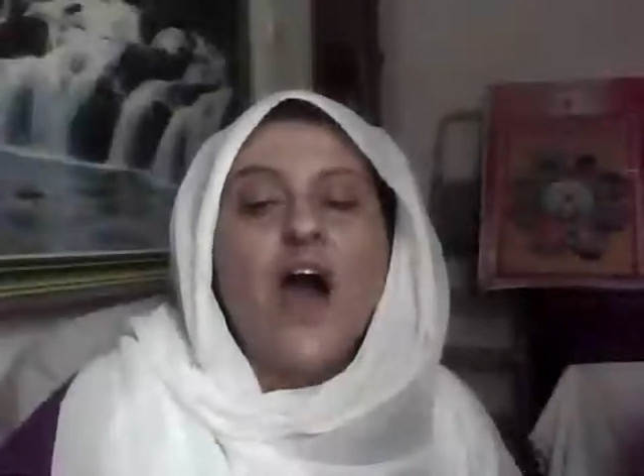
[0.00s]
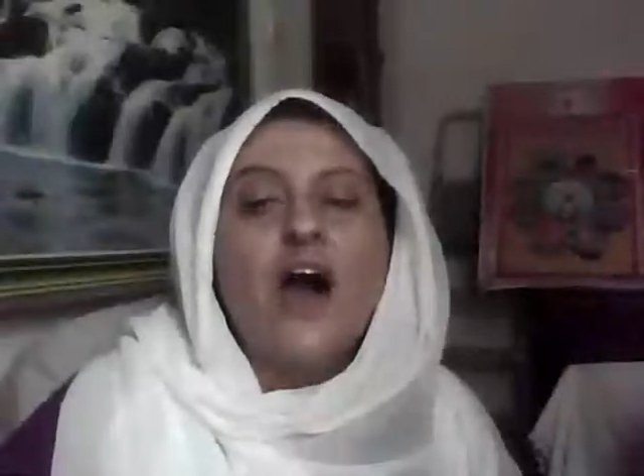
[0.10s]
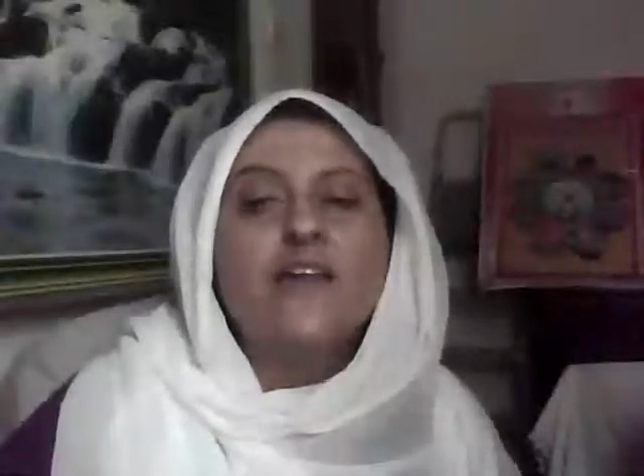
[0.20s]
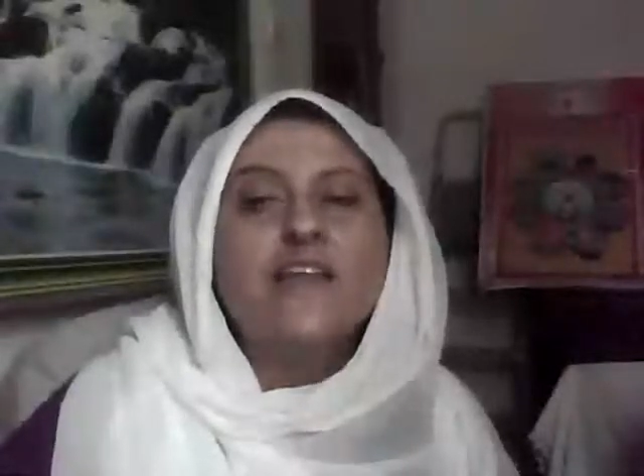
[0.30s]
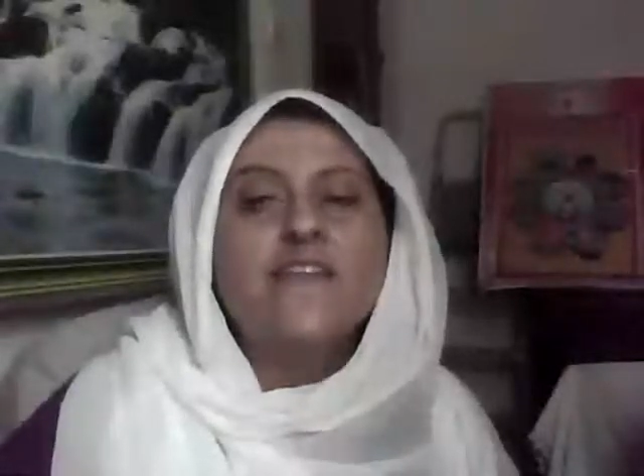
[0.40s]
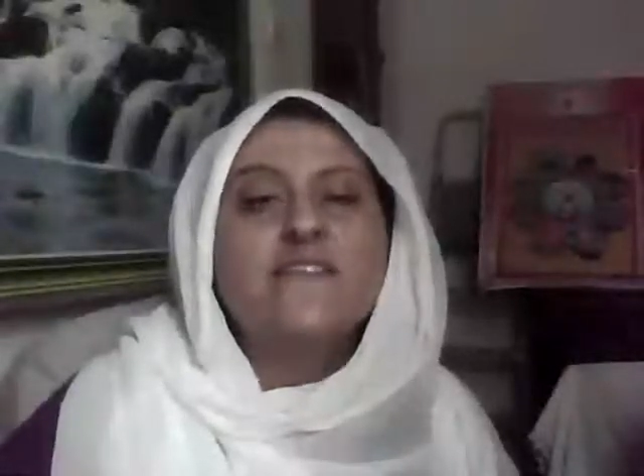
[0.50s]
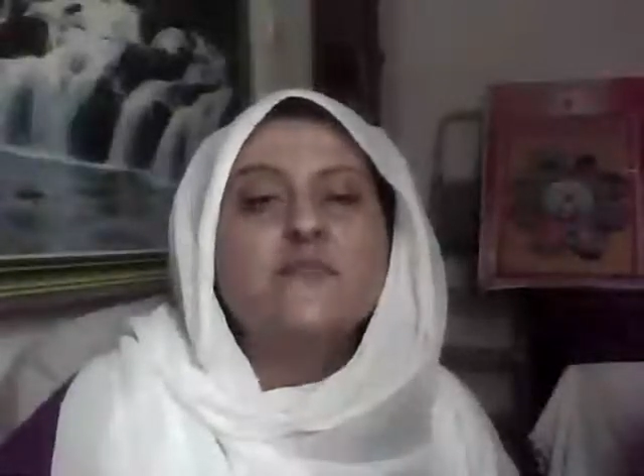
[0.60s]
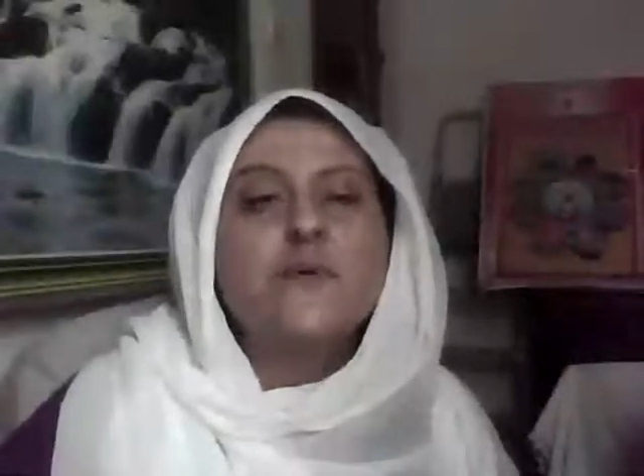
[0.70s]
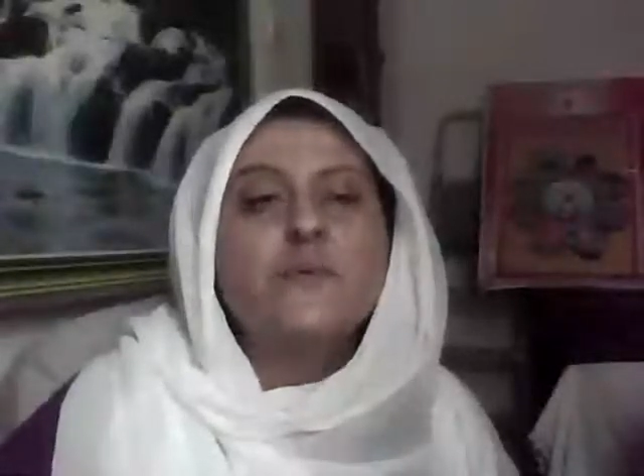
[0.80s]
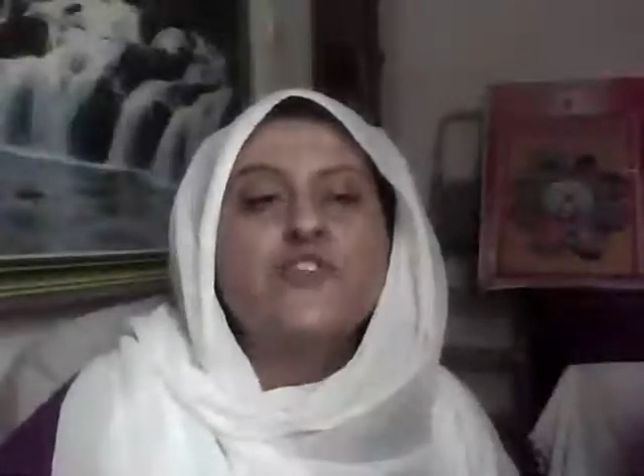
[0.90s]
Only the
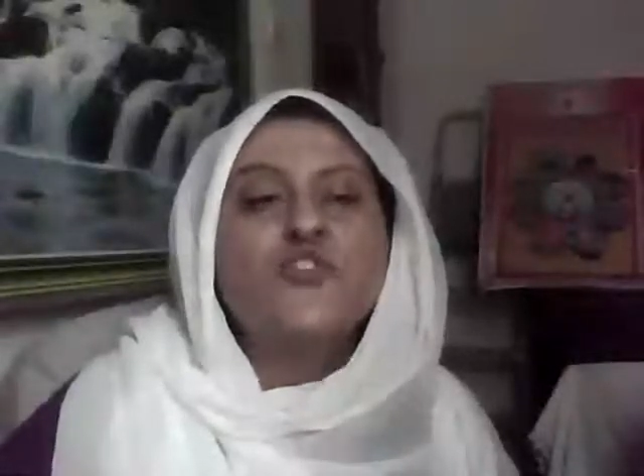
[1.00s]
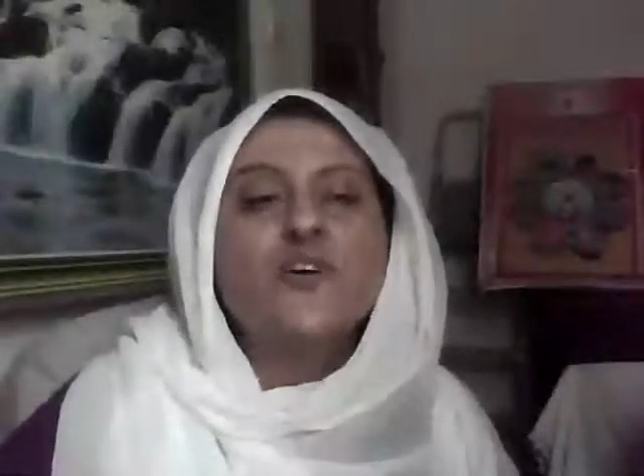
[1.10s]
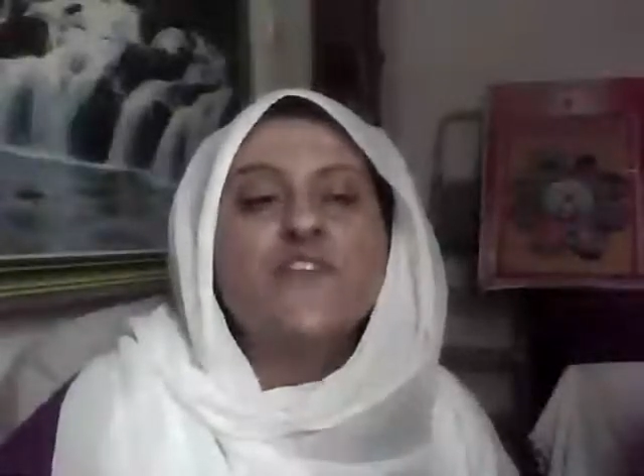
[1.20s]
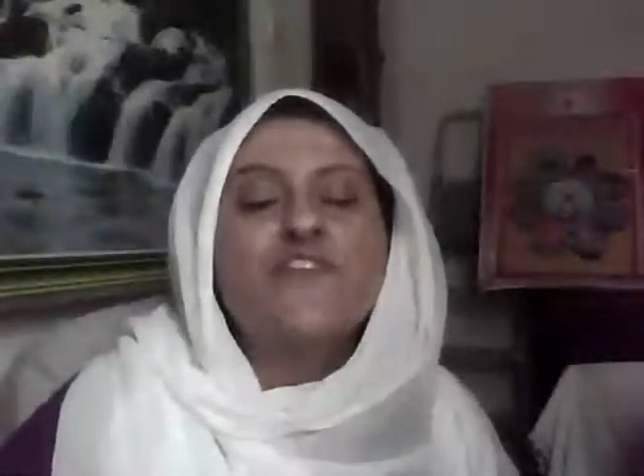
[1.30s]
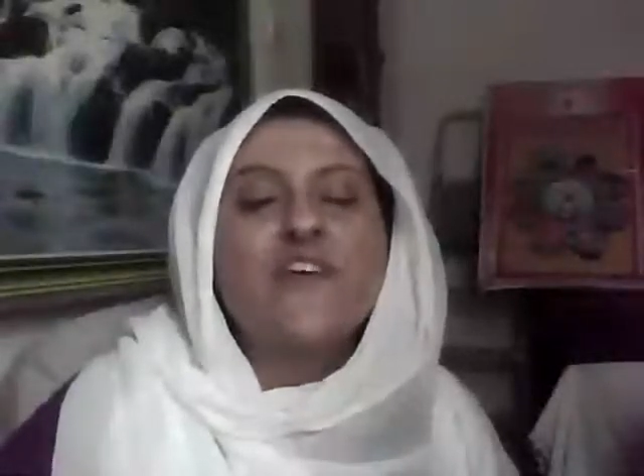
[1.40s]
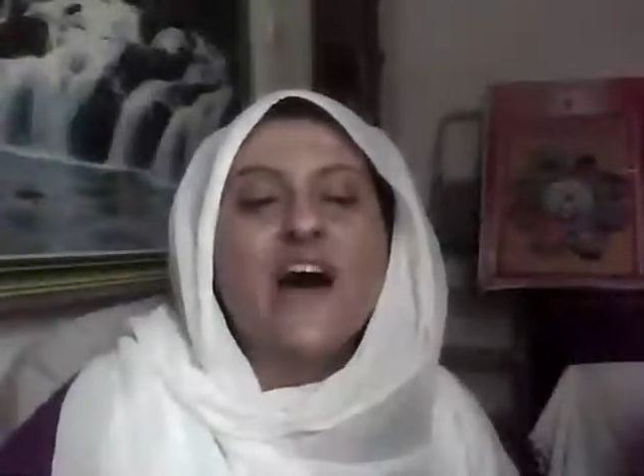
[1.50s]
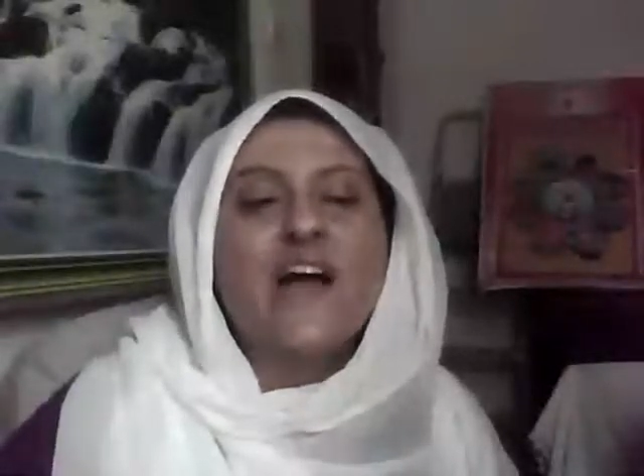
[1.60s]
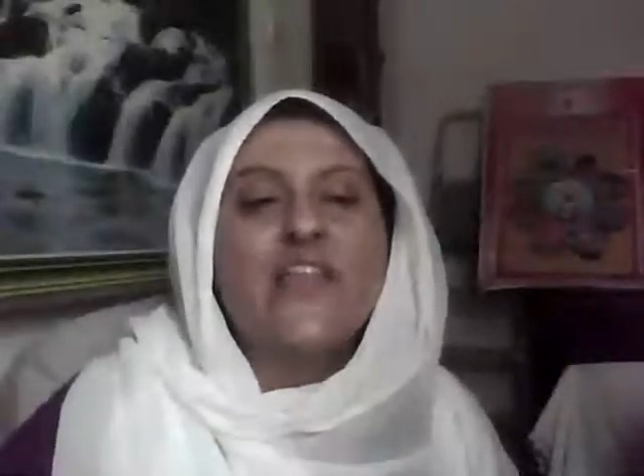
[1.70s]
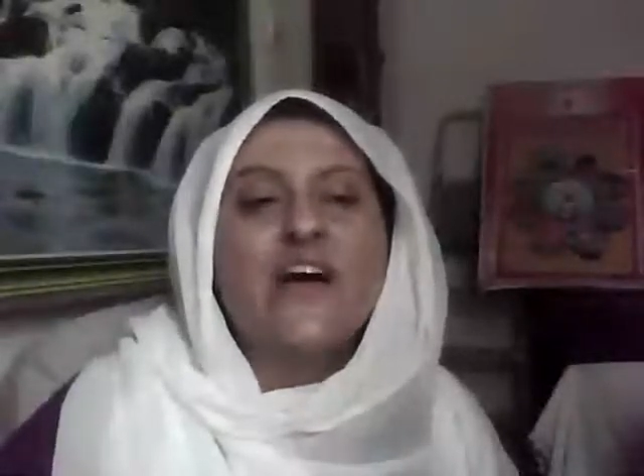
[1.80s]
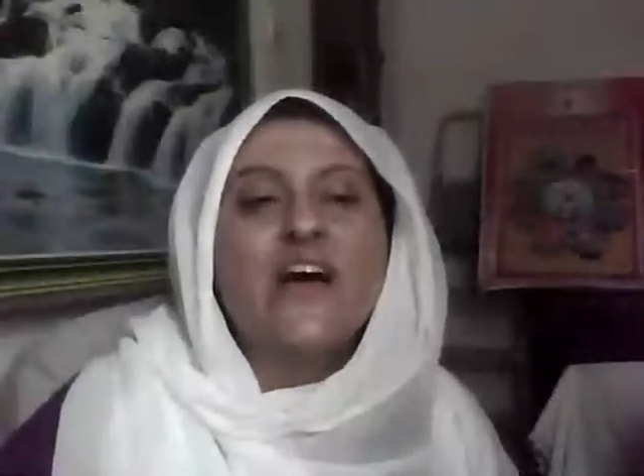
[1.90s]
spiritual
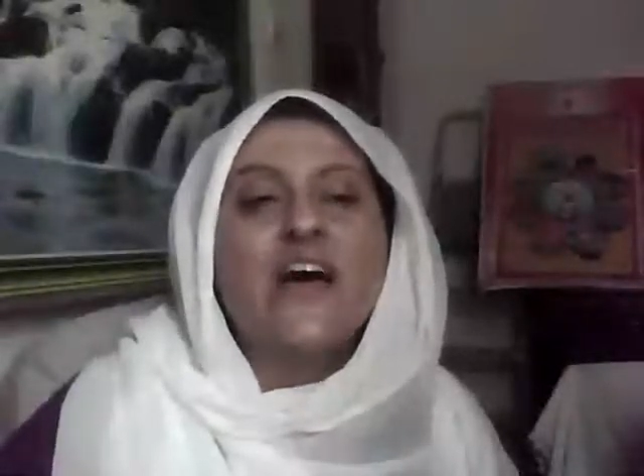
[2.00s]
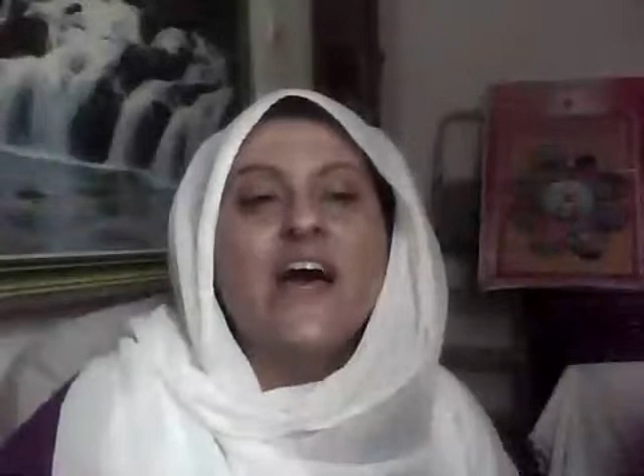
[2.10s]
father